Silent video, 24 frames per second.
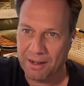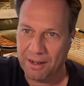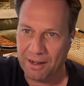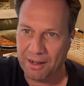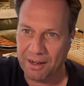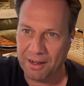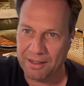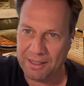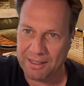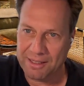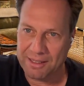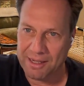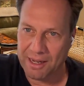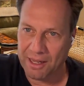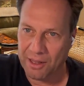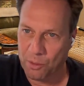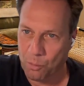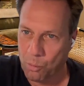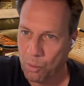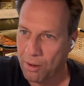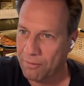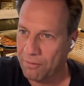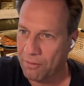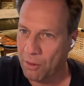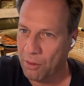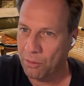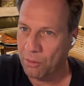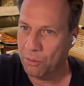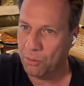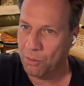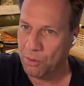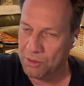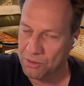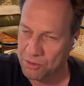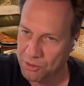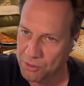understand the workflows or
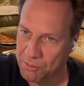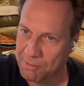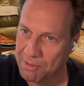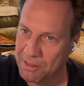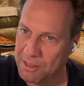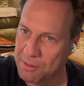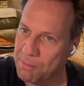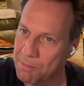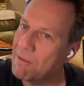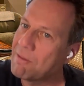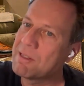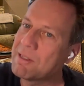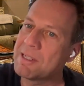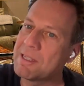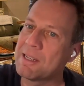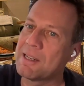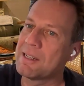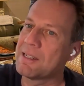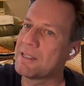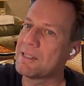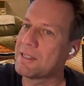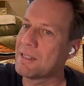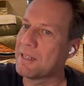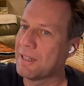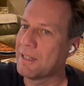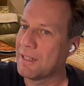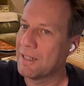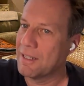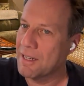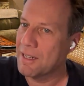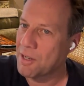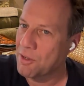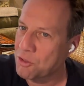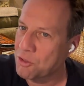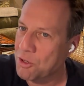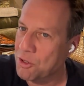consumer experiences
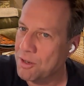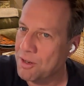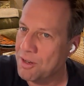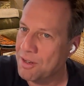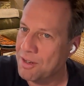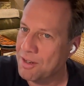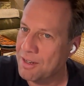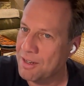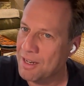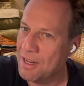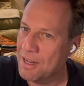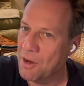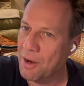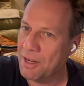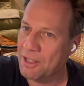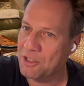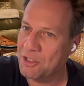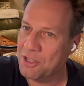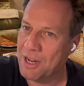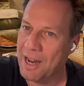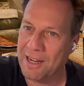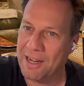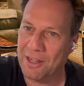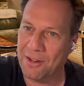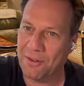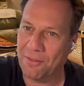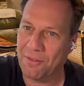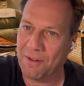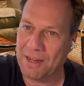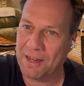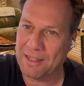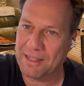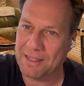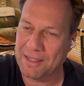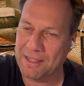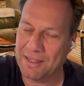in a chat
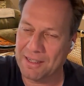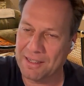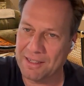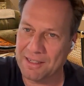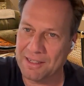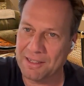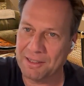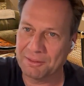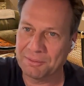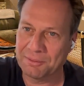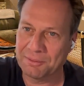interface is